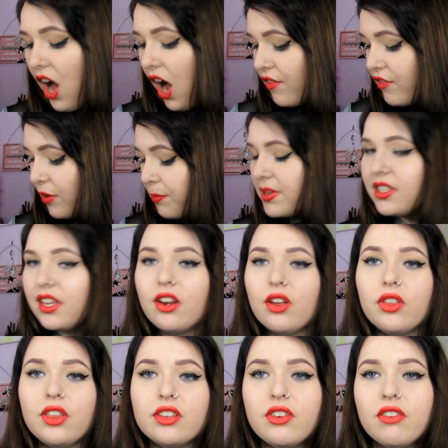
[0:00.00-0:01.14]
I've not been saying who
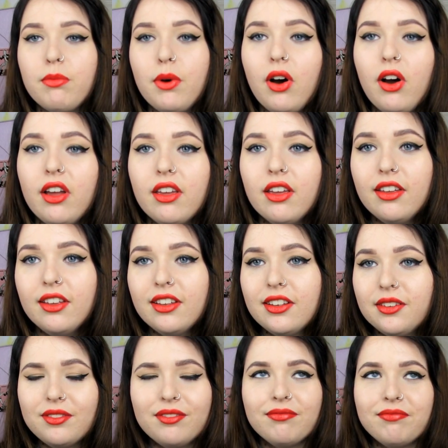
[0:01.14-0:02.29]
these are written by.
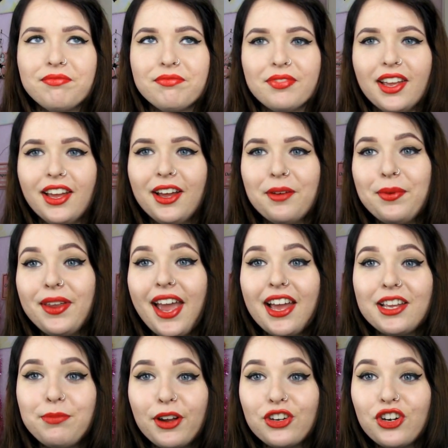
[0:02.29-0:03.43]
But yeah, it's
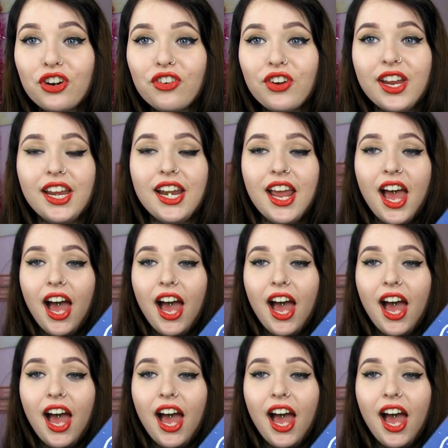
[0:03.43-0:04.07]
by John Green,